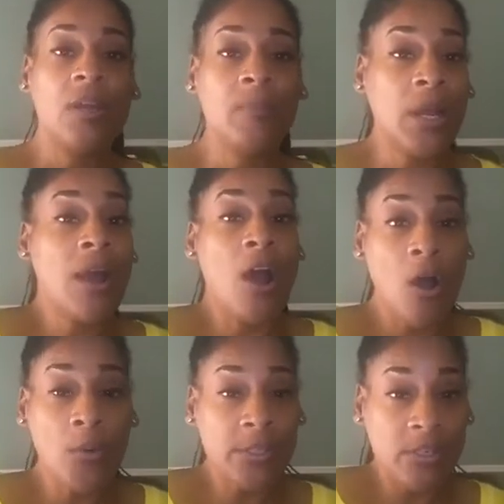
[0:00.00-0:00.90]
I mean, I
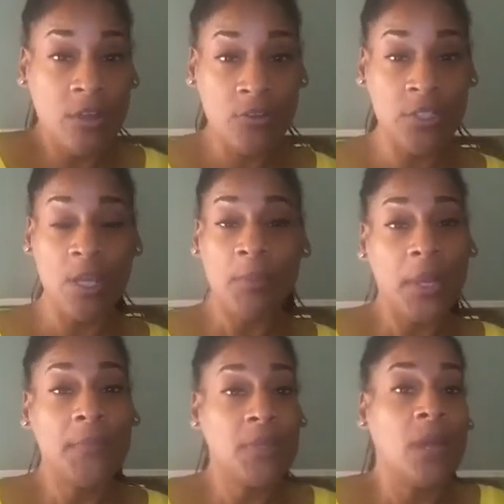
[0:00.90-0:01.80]
always negotiate, but
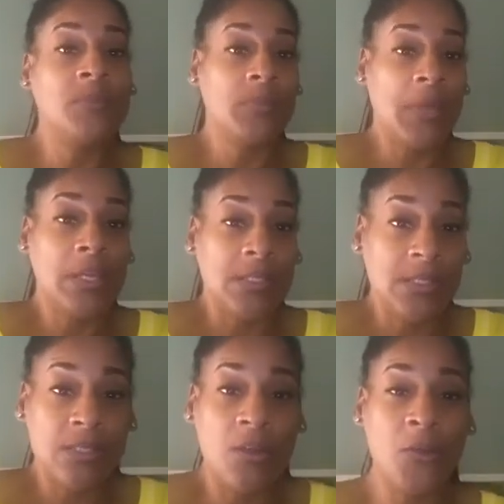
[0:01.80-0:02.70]
I'm
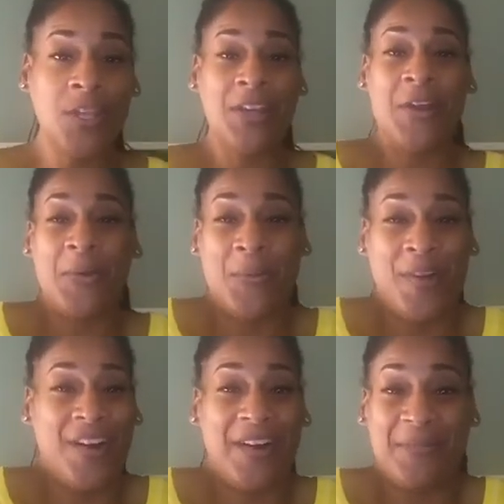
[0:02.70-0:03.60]
Jamaican, so,
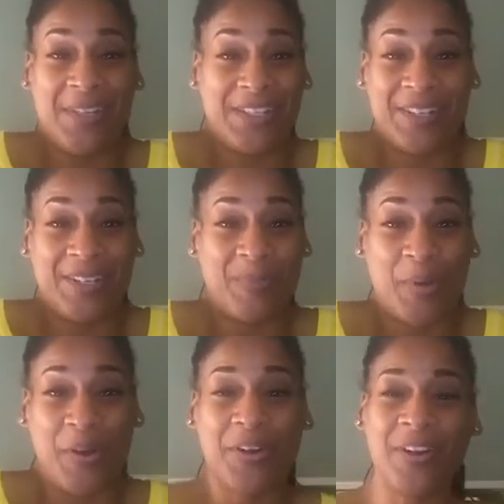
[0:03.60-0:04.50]
we're always looking to
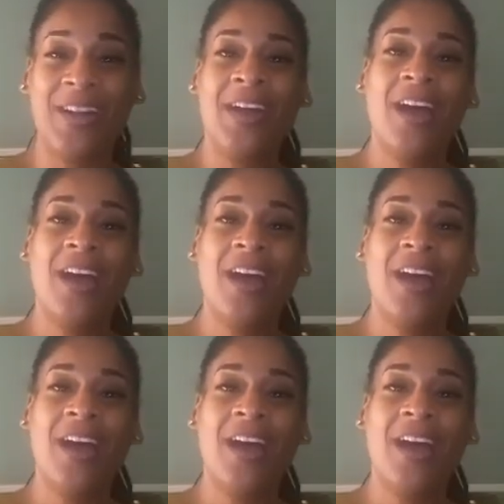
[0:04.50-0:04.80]
barter.